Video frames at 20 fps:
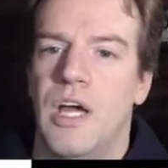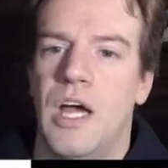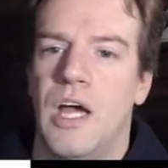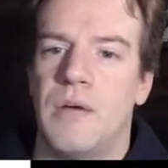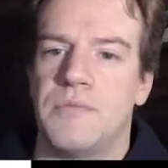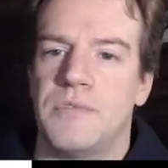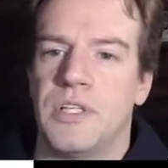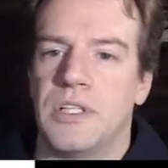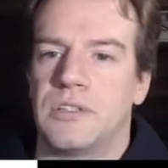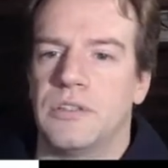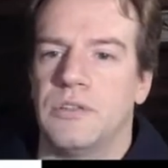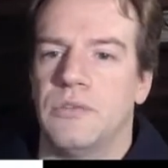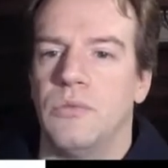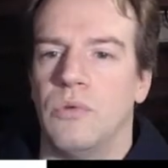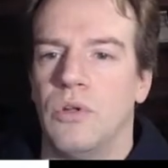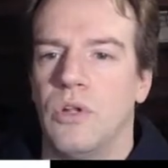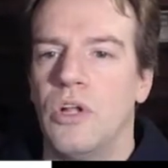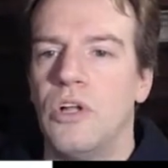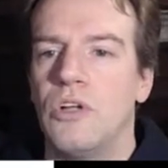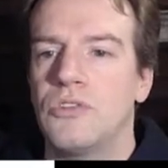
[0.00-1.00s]
of an object
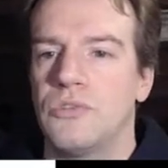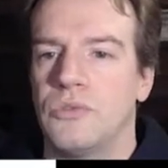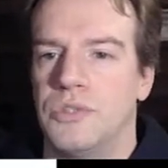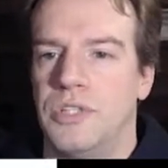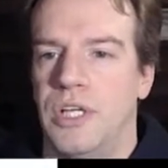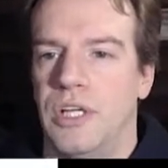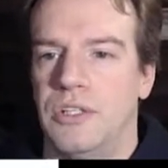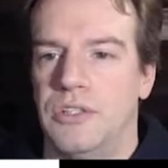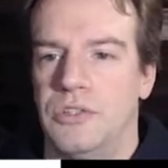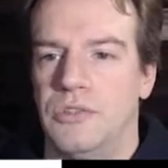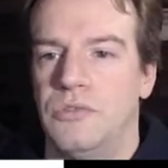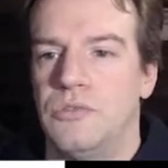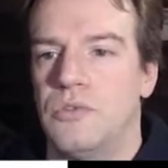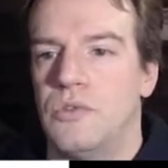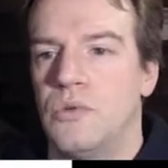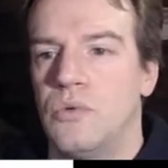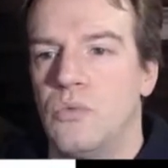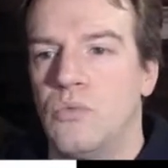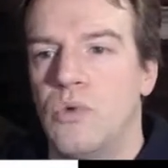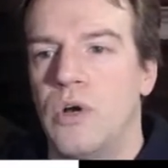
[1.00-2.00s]
will also tell
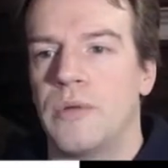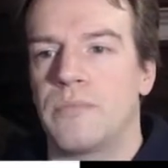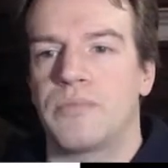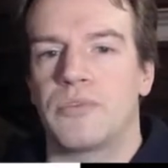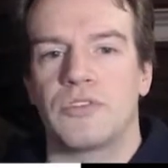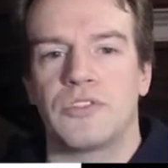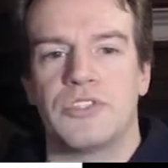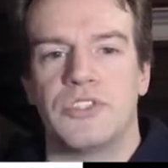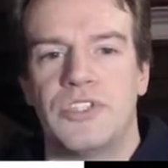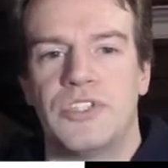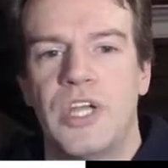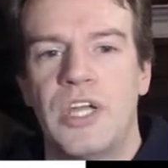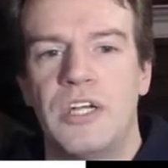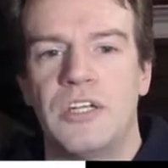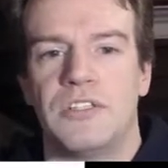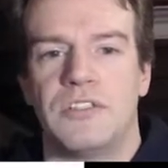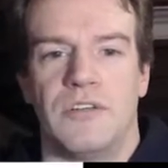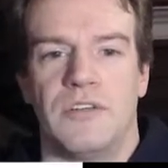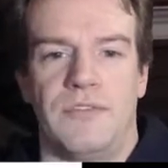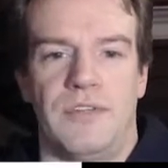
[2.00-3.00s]
you what
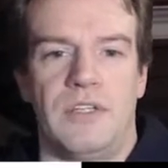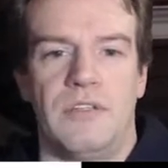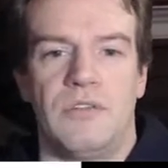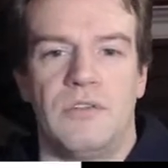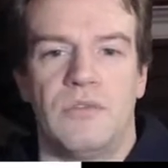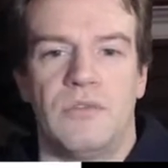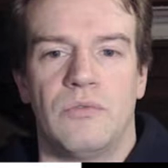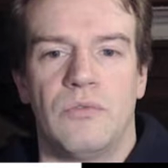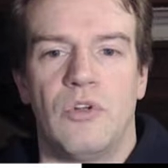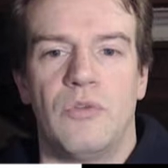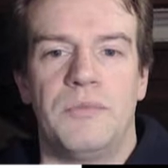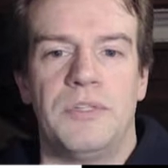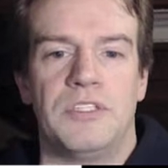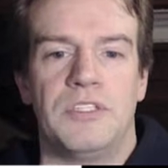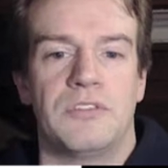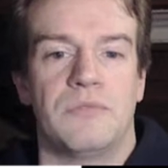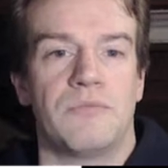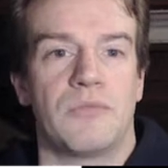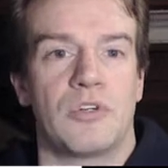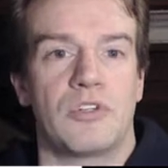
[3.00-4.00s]
percentage of it will
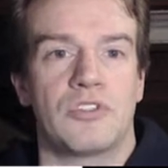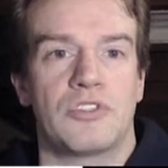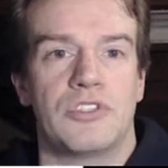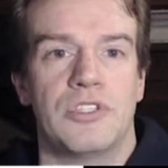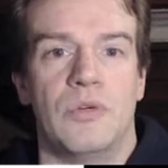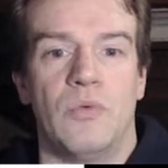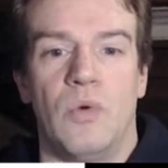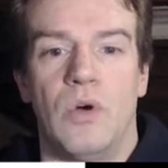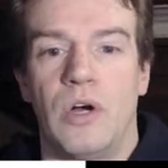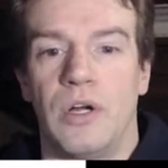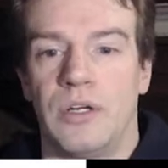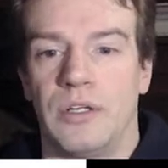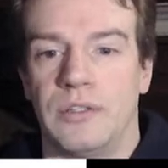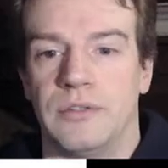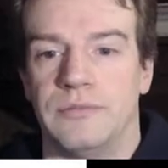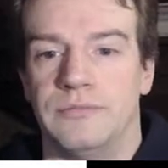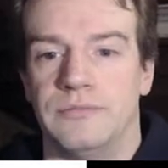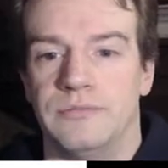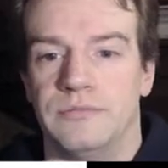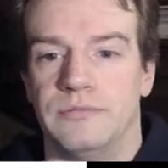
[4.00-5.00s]
be submerged in water.